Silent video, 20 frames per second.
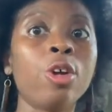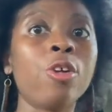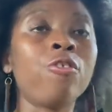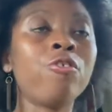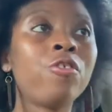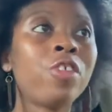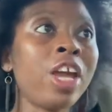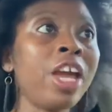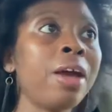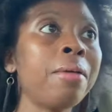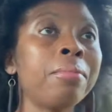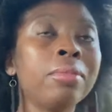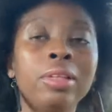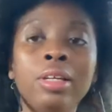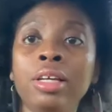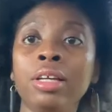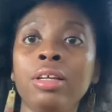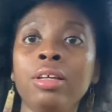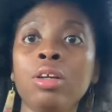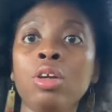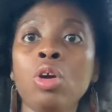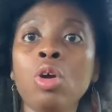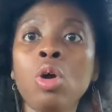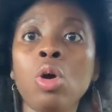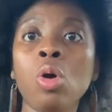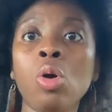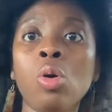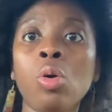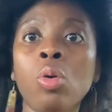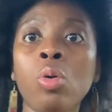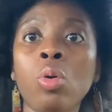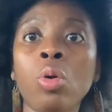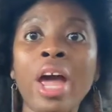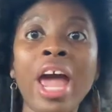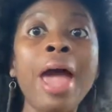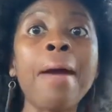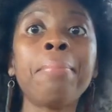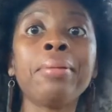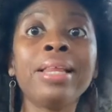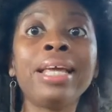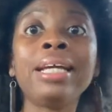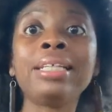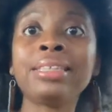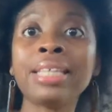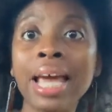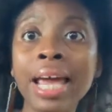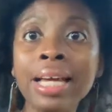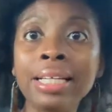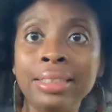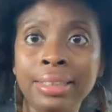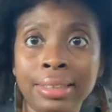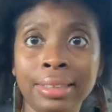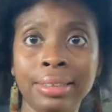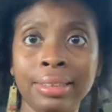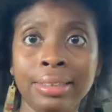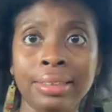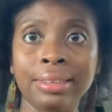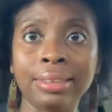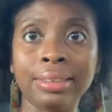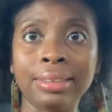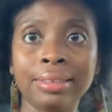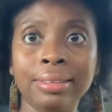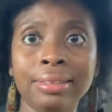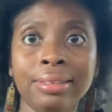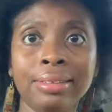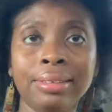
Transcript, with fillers: family had plantations.